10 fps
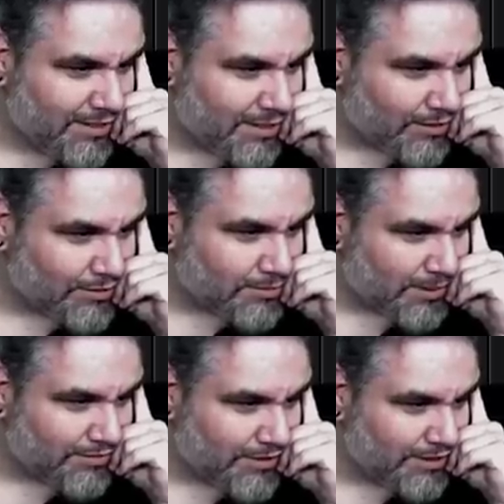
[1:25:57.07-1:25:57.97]
It hurts
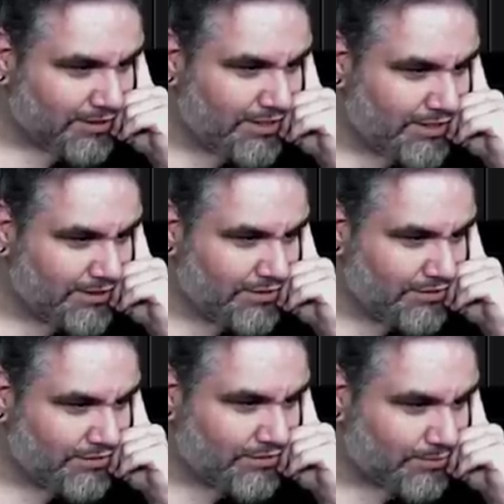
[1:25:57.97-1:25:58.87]
my
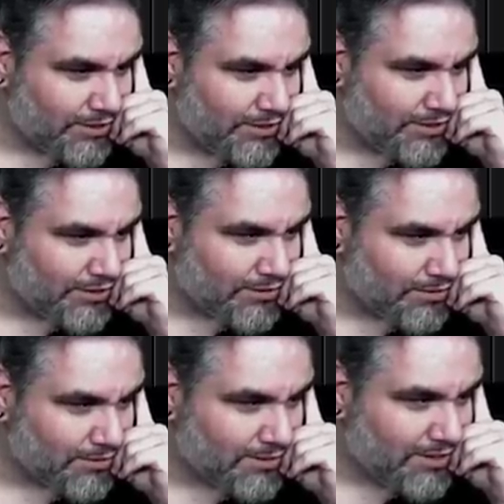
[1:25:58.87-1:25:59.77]
feelings when
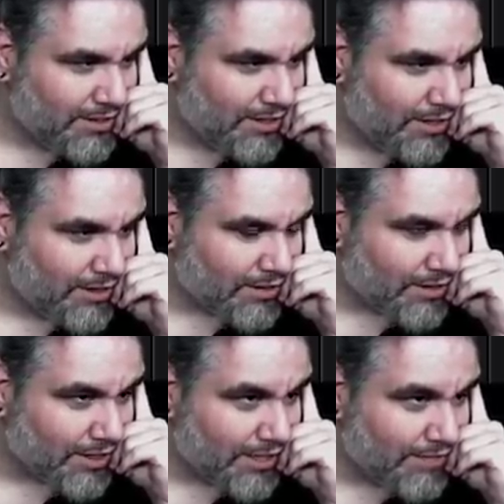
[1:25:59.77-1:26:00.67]
you
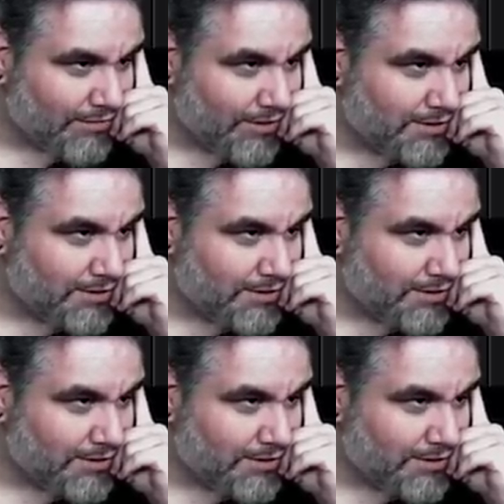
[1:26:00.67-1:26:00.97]
laugh